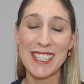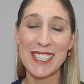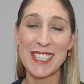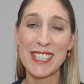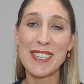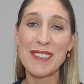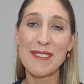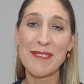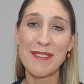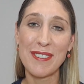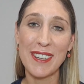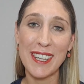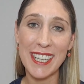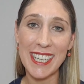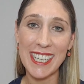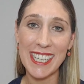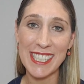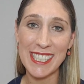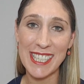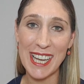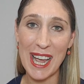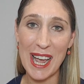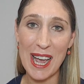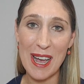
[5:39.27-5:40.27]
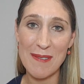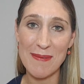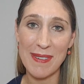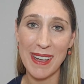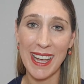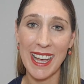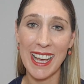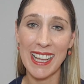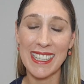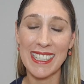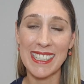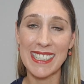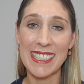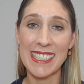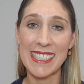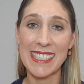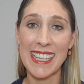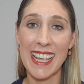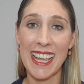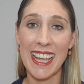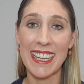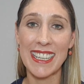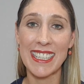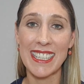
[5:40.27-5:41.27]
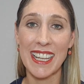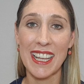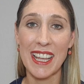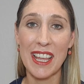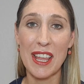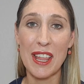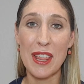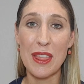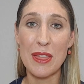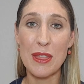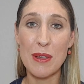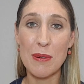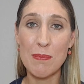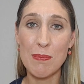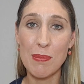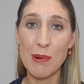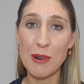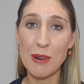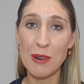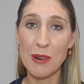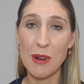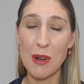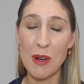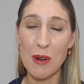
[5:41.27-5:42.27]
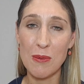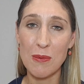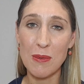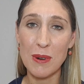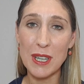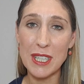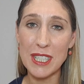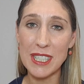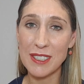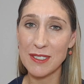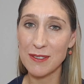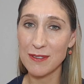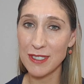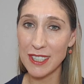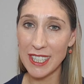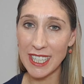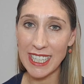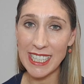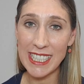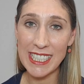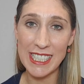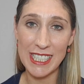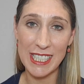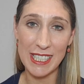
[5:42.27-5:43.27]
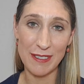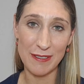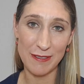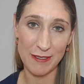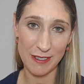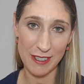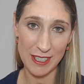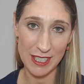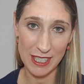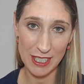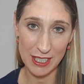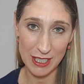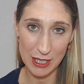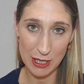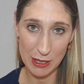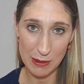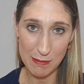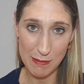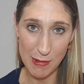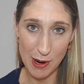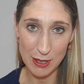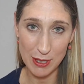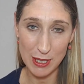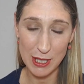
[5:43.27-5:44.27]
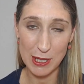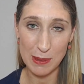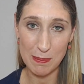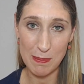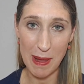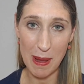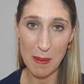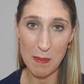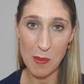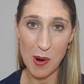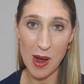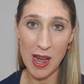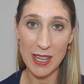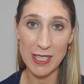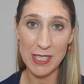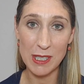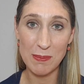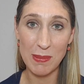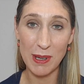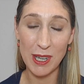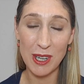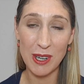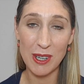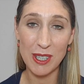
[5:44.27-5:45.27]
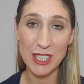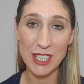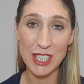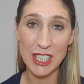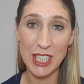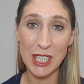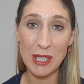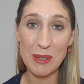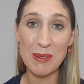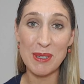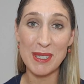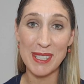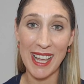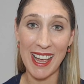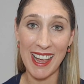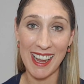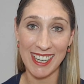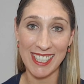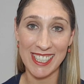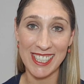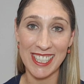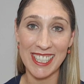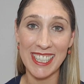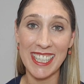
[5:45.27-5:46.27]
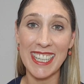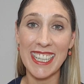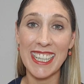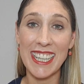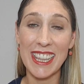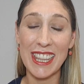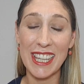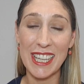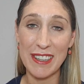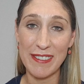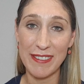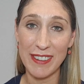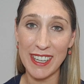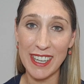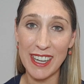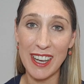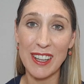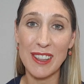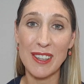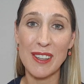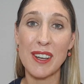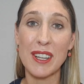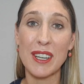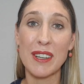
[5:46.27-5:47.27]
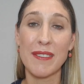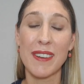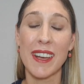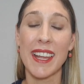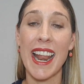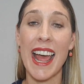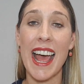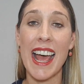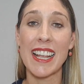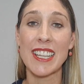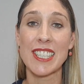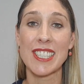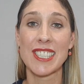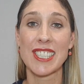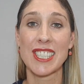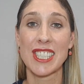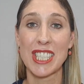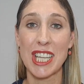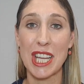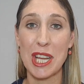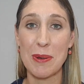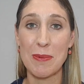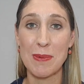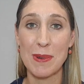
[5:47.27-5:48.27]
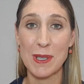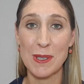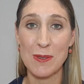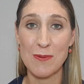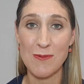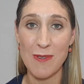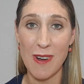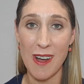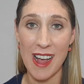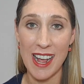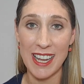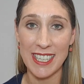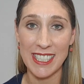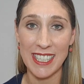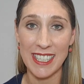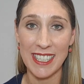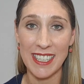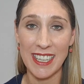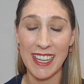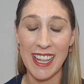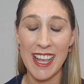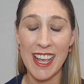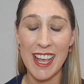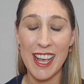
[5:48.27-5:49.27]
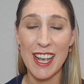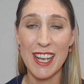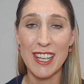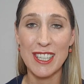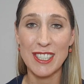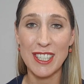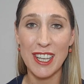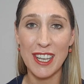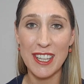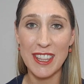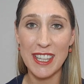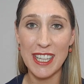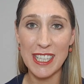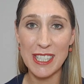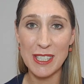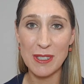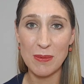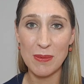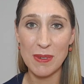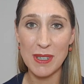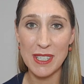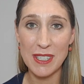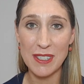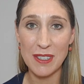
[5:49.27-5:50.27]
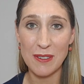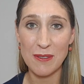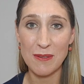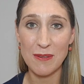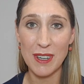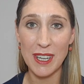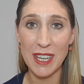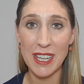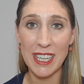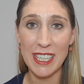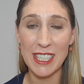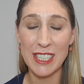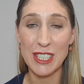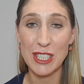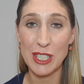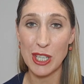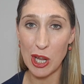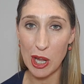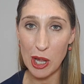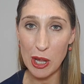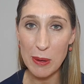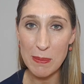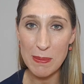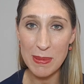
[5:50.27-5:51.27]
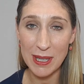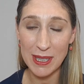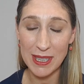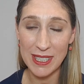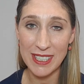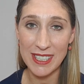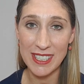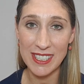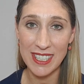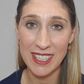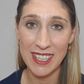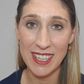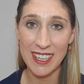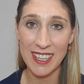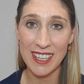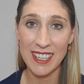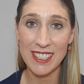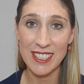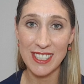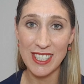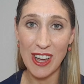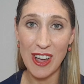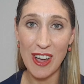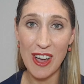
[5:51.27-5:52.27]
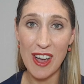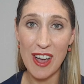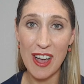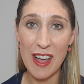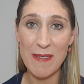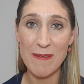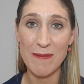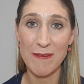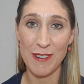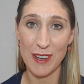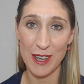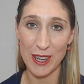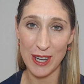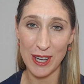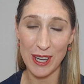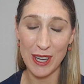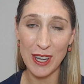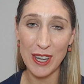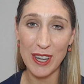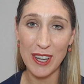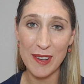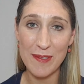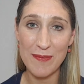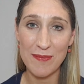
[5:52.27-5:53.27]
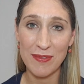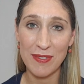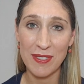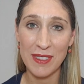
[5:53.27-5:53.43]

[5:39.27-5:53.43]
To finish up, Helen said the book was really different to most memoirs because she was actually living a lot of it as she was writing. So this was a really turbulent time for her.